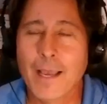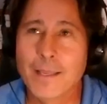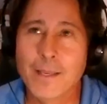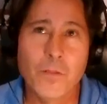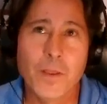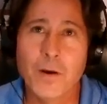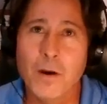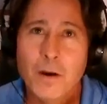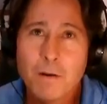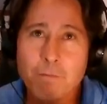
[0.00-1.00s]
You know, there
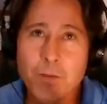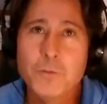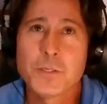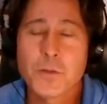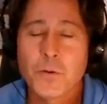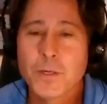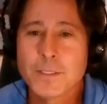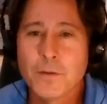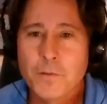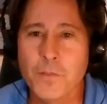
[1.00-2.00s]
are a few
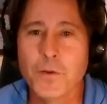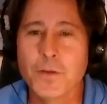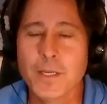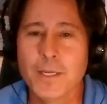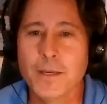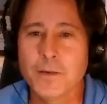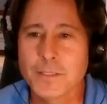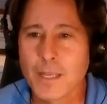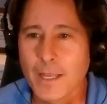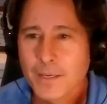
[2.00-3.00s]
stories over 13
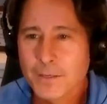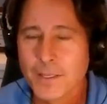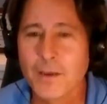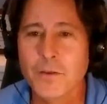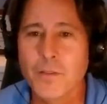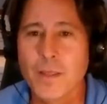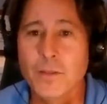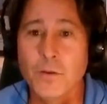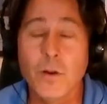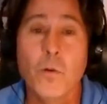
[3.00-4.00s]
years that I could tell you that
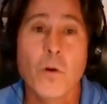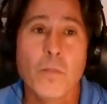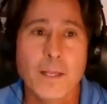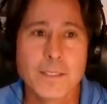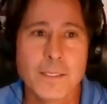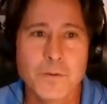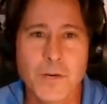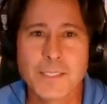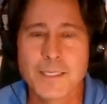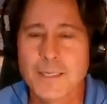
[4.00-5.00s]
you go, oh, that's
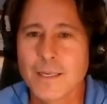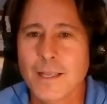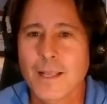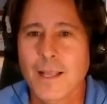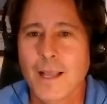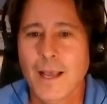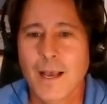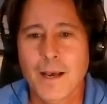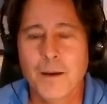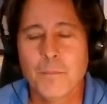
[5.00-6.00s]
interesting.
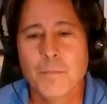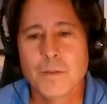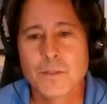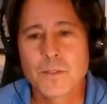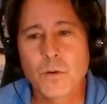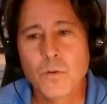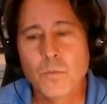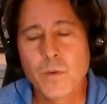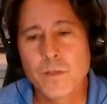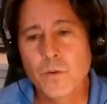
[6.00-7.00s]
So
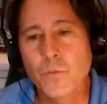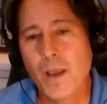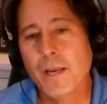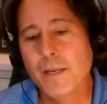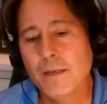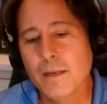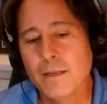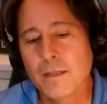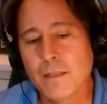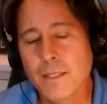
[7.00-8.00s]
when you're writing
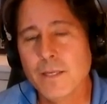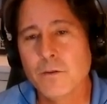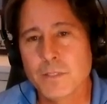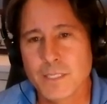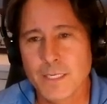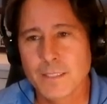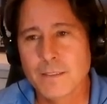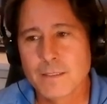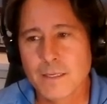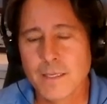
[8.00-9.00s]
legal
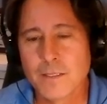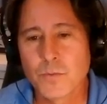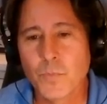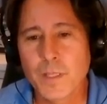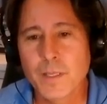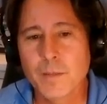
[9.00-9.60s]
scenes, it's really